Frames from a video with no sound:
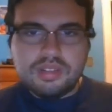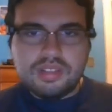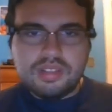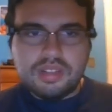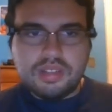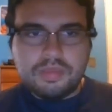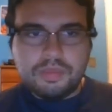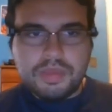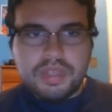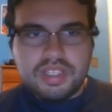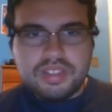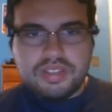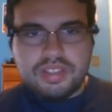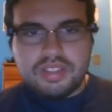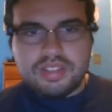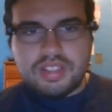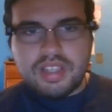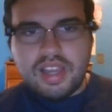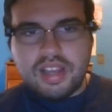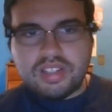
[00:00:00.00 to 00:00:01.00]
It
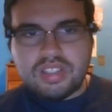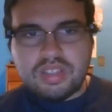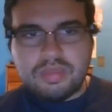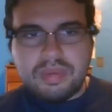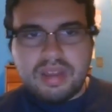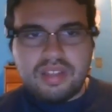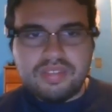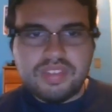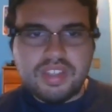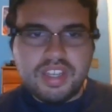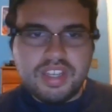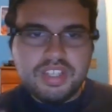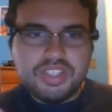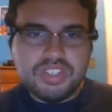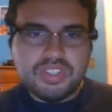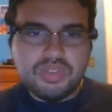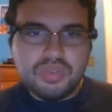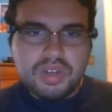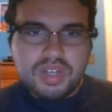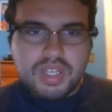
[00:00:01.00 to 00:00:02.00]
basically talks about the
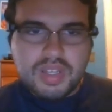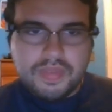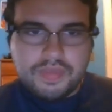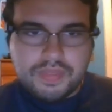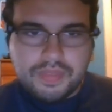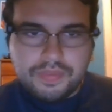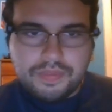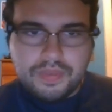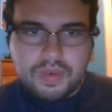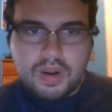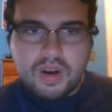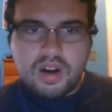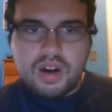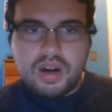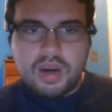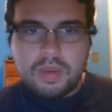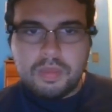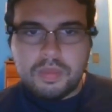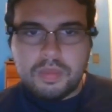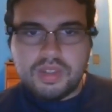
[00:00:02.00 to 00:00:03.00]
history of the
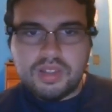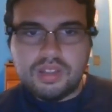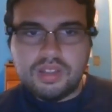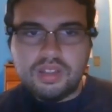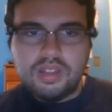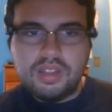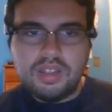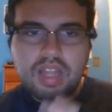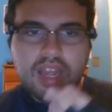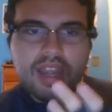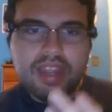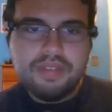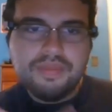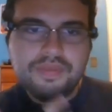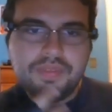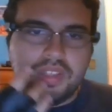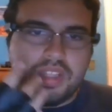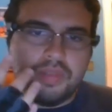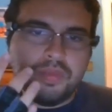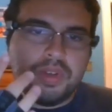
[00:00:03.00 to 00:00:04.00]
farm,
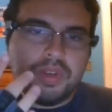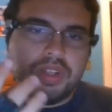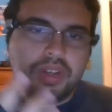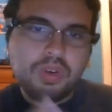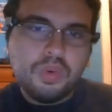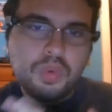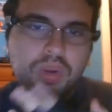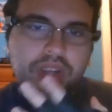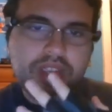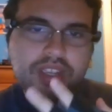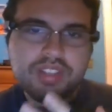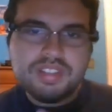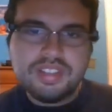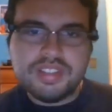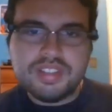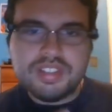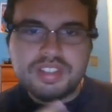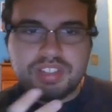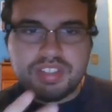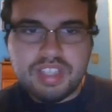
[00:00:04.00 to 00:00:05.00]
life living in Queens
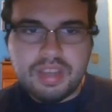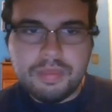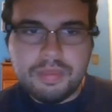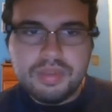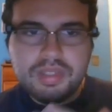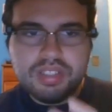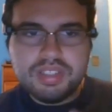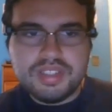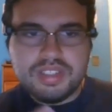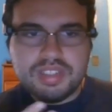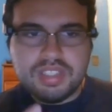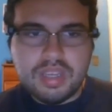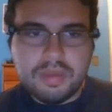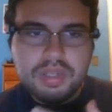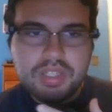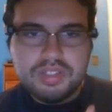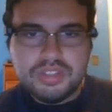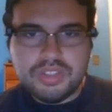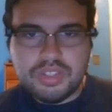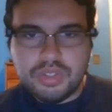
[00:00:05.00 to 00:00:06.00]
in
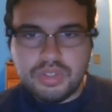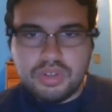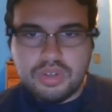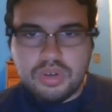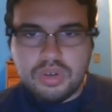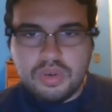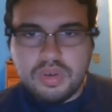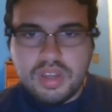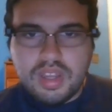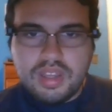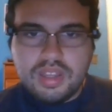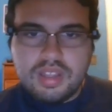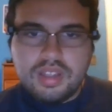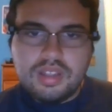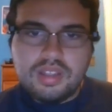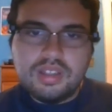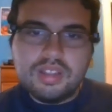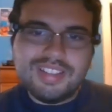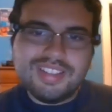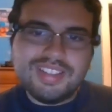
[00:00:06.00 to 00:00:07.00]
1772.
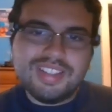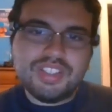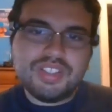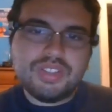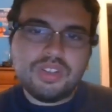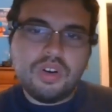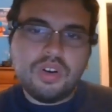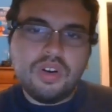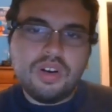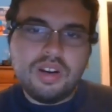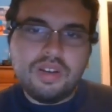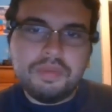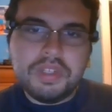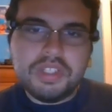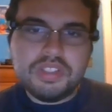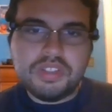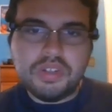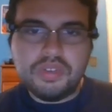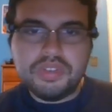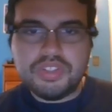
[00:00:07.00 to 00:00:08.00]

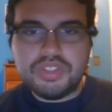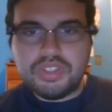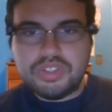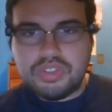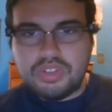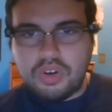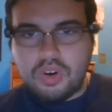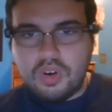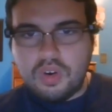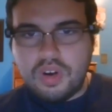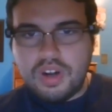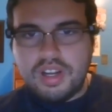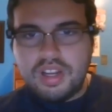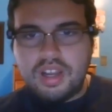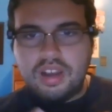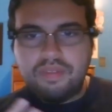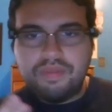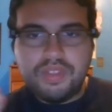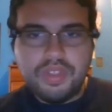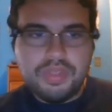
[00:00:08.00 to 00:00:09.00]
We told the story
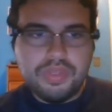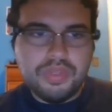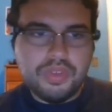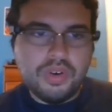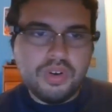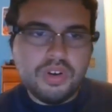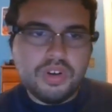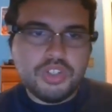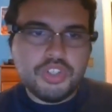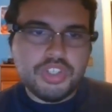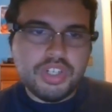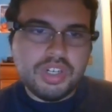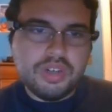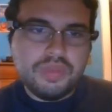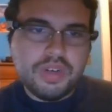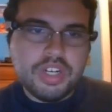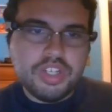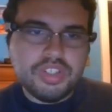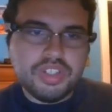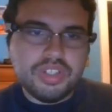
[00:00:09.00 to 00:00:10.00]
of the third
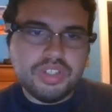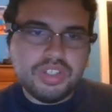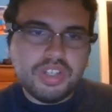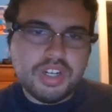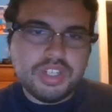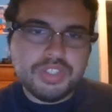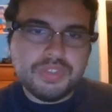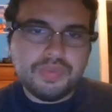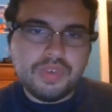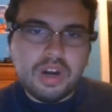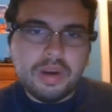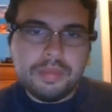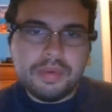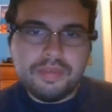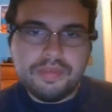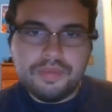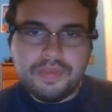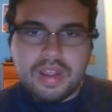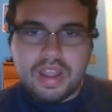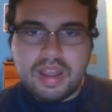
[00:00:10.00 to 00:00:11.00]
generation Dutch
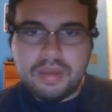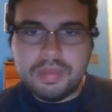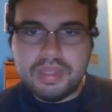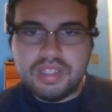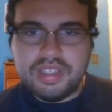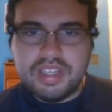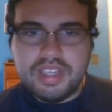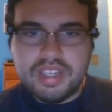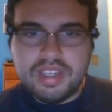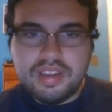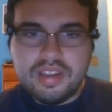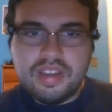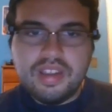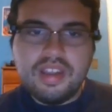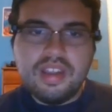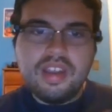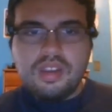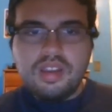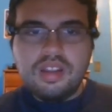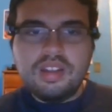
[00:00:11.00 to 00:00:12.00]
farming family.
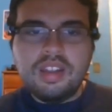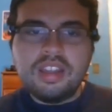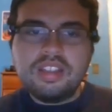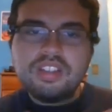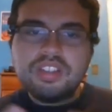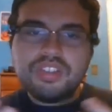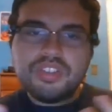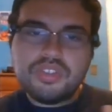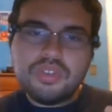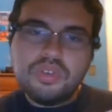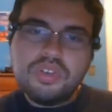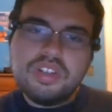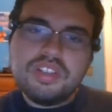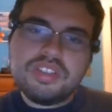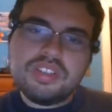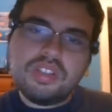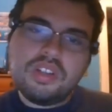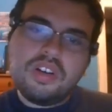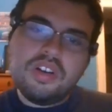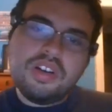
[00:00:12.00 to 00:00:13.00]
Like, the
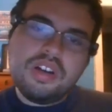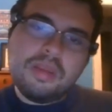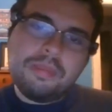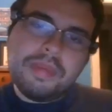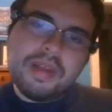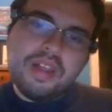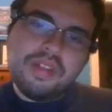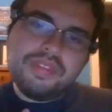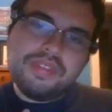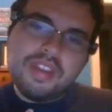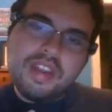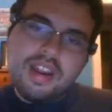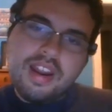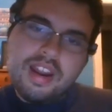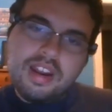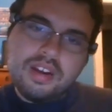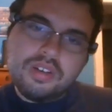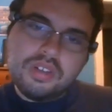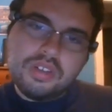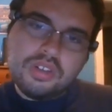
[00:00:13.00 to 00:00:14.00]
students learned about the
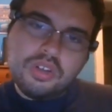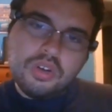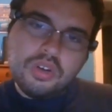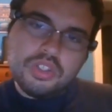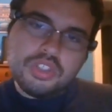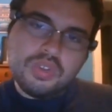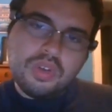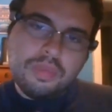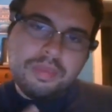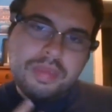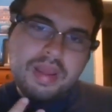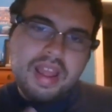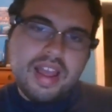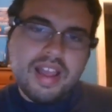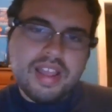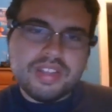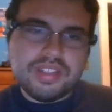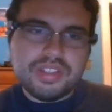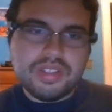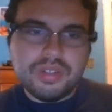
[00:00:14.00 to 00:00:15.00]
agricultural
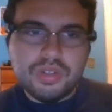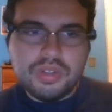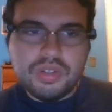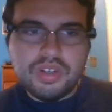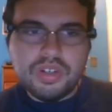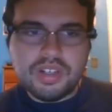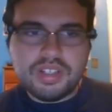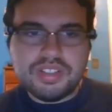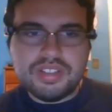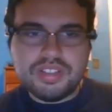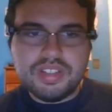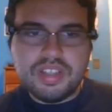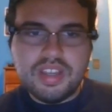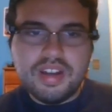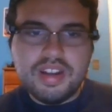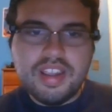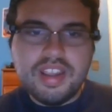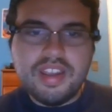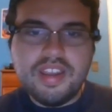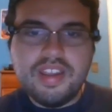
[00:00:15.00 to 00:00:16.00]
past in New York
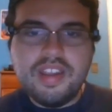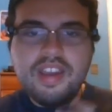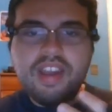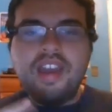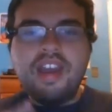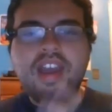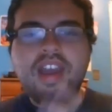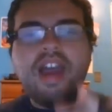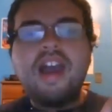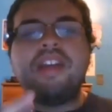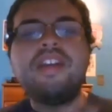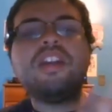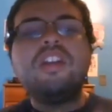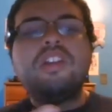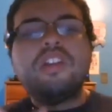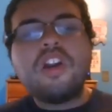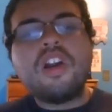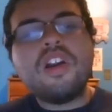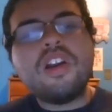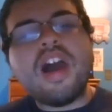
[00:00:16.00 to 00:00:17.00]
City, and they
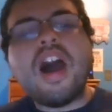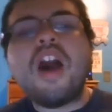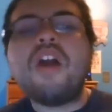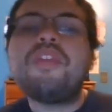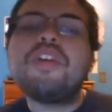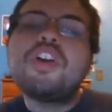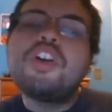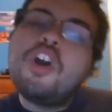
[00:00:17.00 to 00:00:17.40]
learned how to